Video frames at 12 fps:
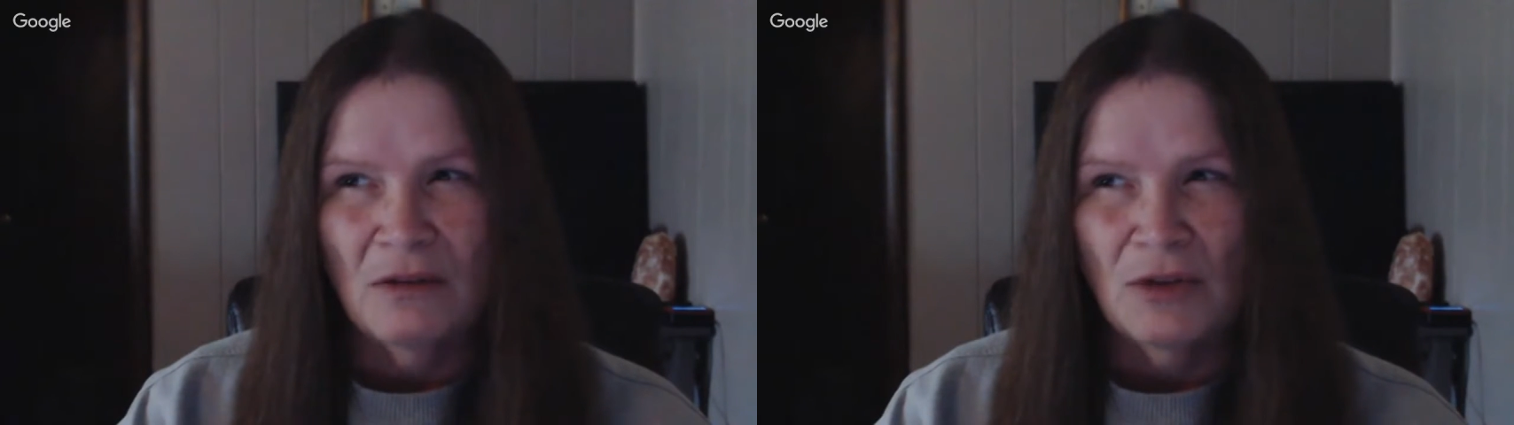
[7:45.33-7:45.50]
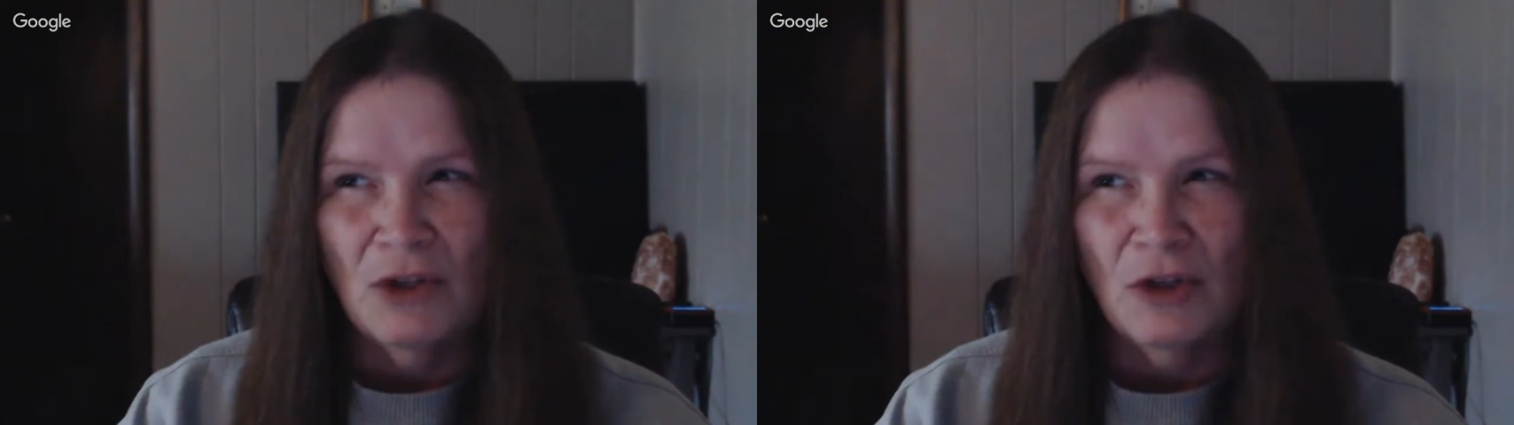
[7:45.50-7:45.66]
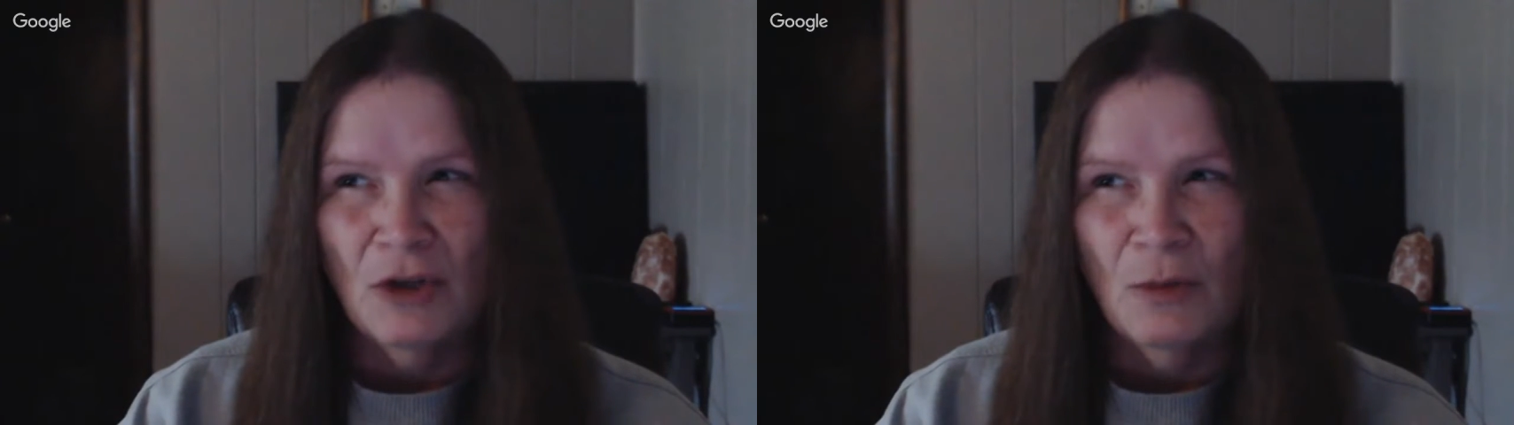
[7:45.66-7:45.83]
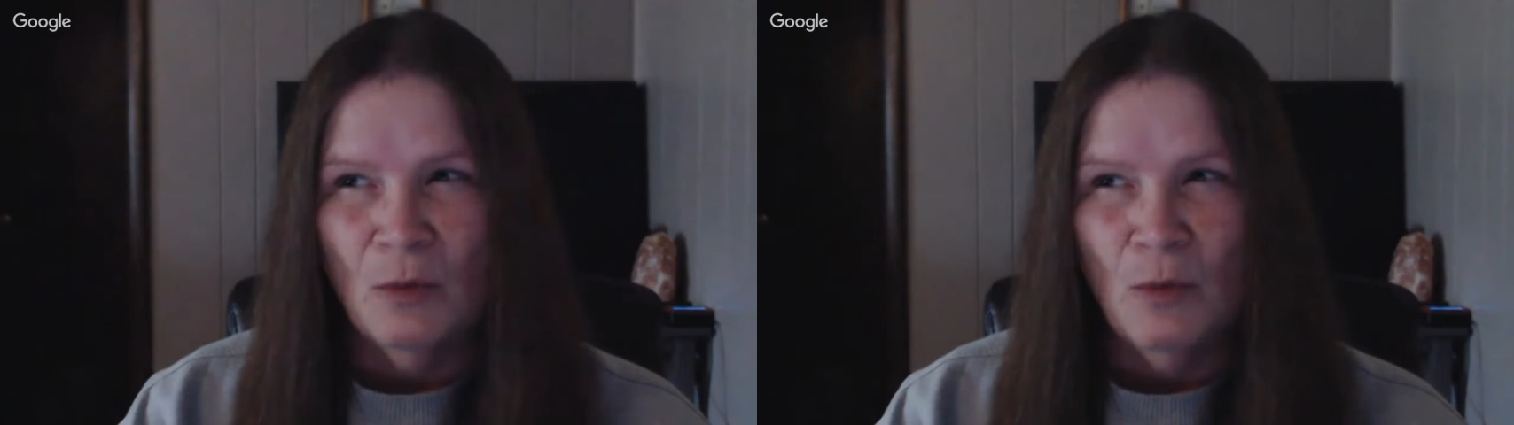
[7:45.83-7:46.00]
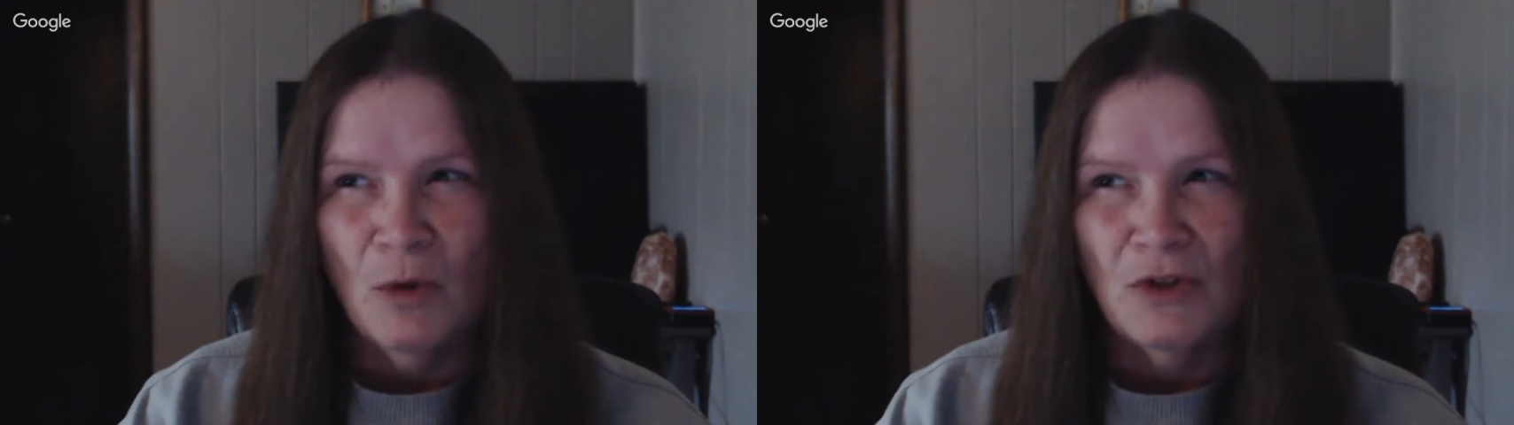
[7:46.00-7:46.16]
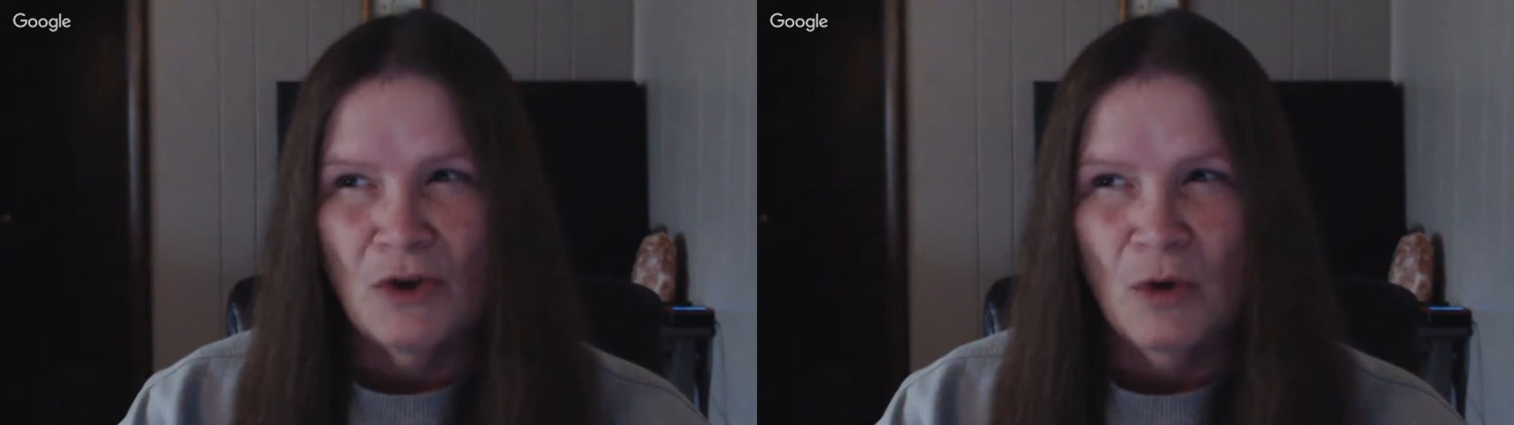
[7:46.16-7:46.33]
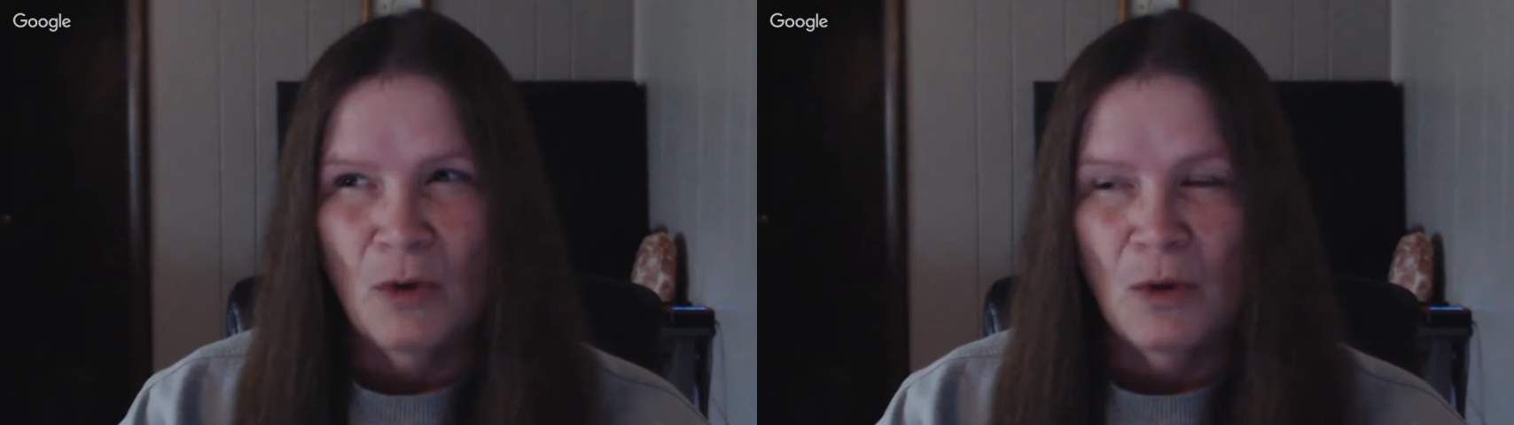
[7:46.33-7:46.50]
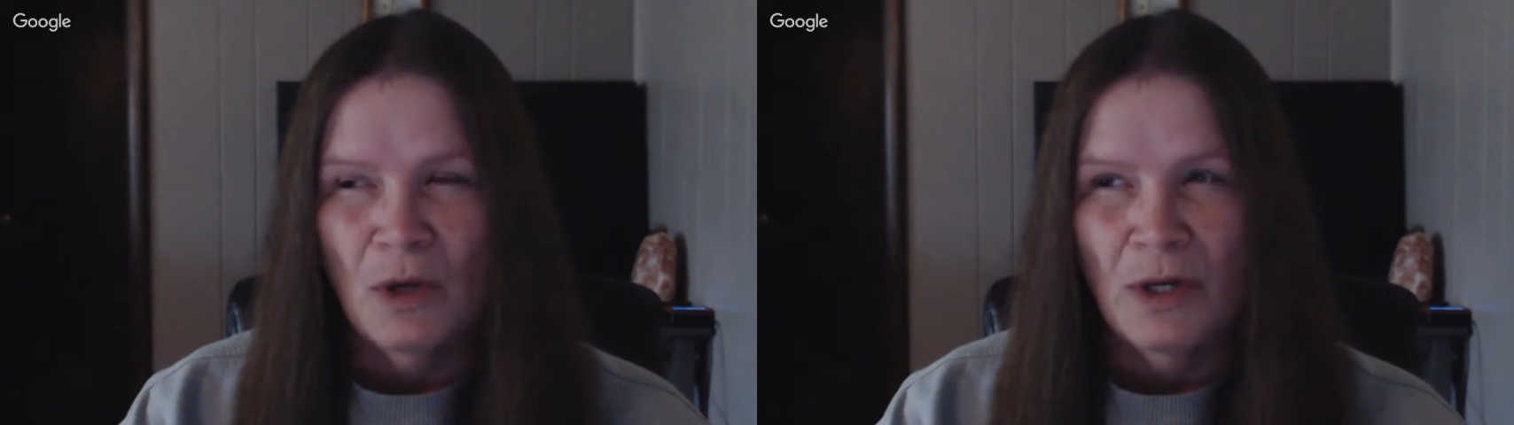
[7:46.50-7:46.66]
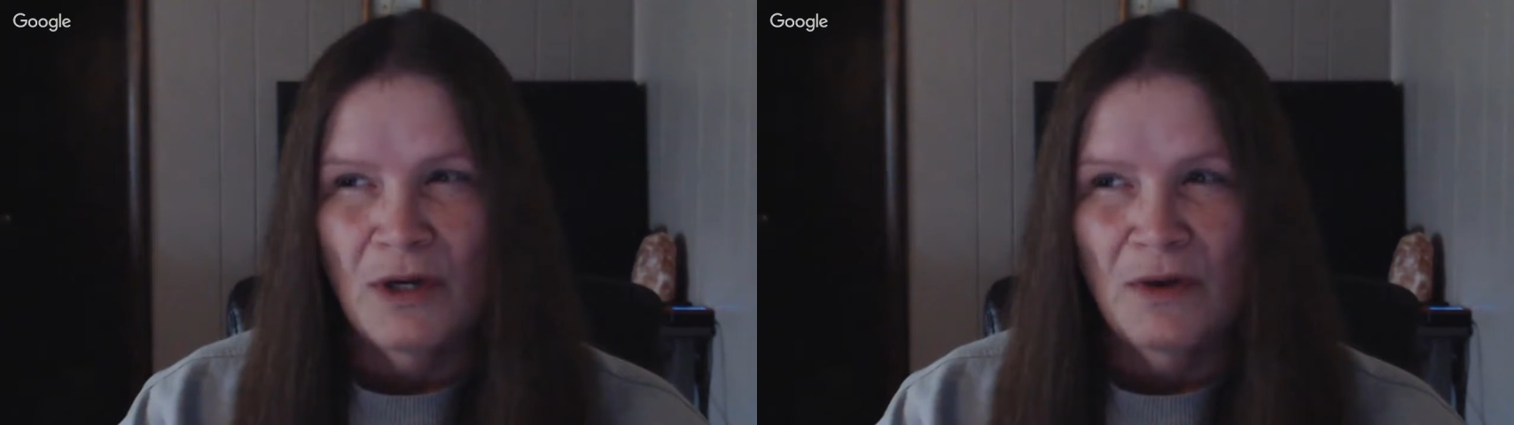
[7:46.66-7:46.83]
term was
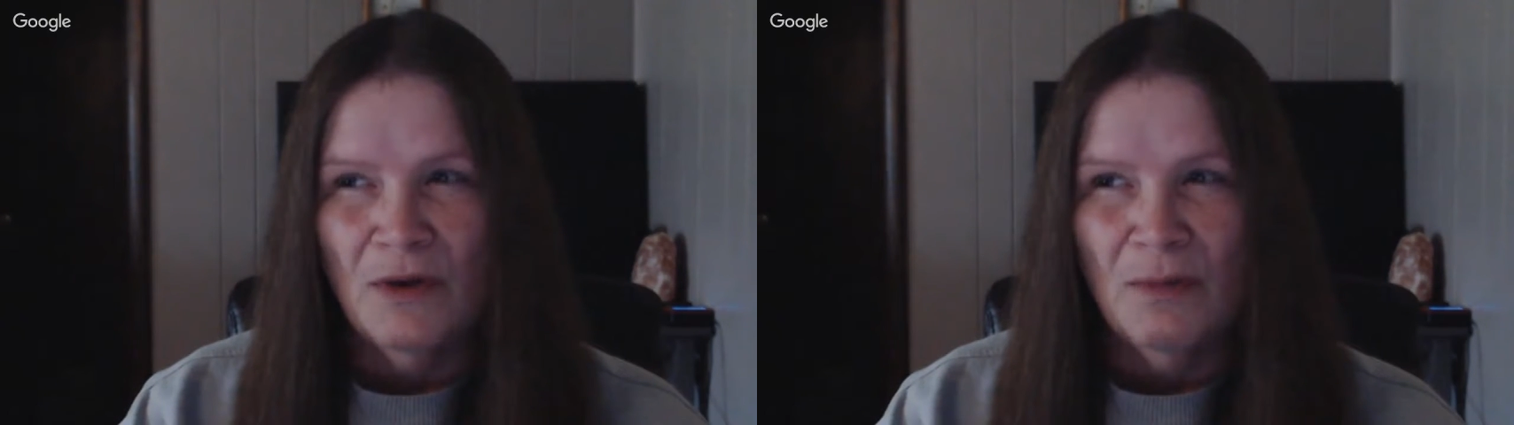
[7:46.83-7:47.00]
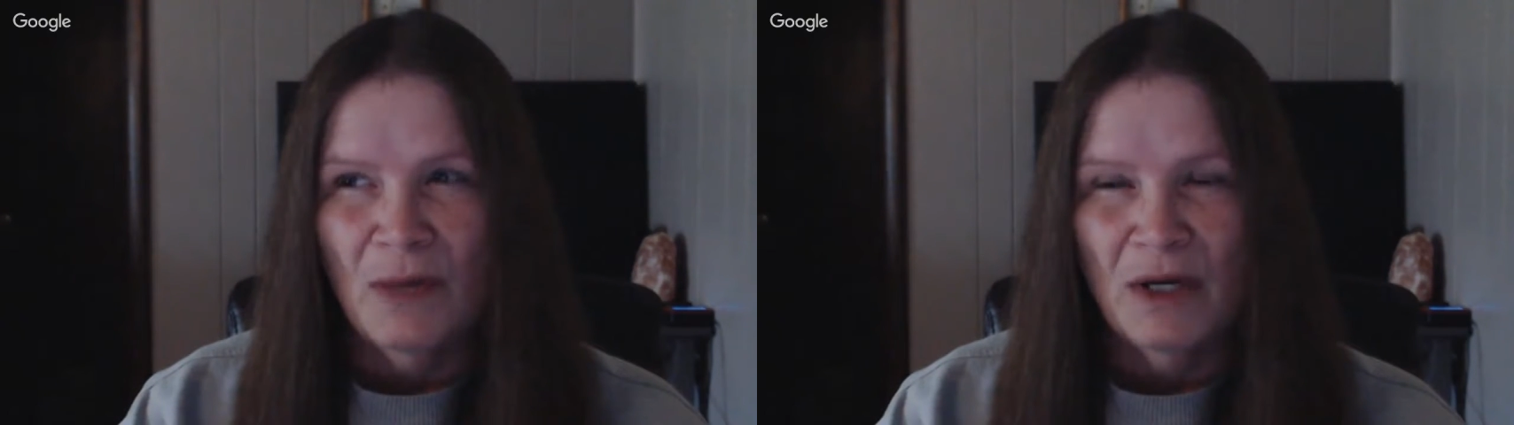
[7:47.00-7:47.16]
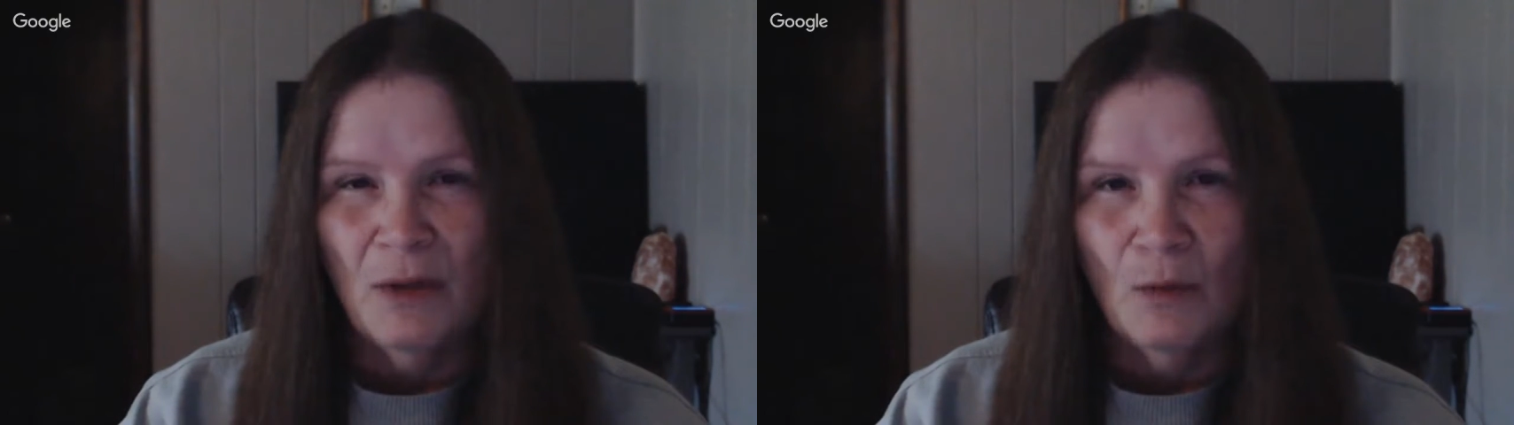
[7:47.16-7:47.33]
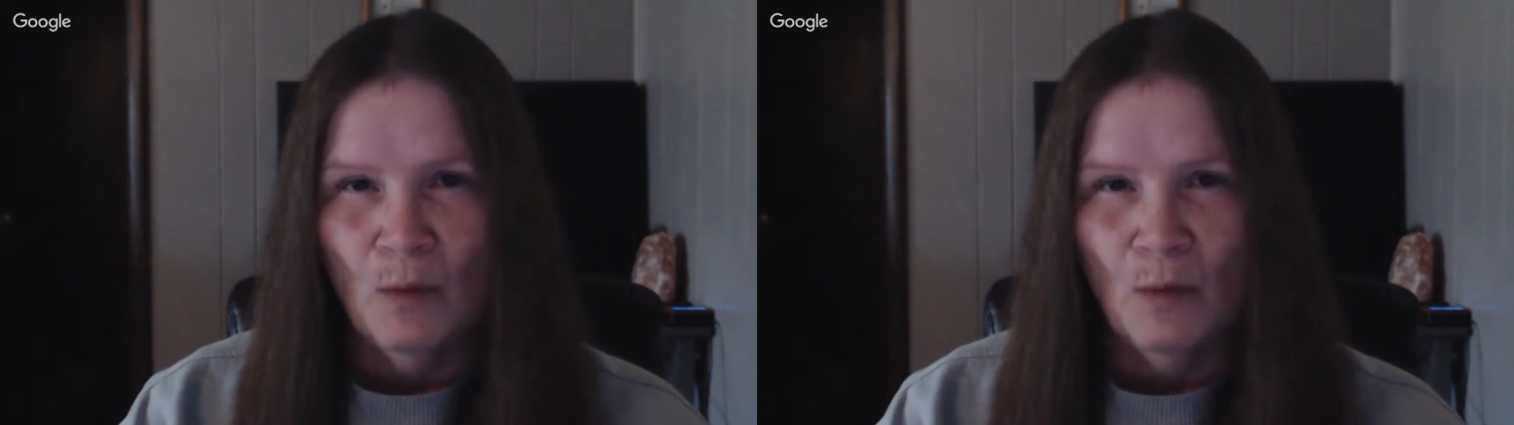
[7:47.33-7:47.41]
coined back in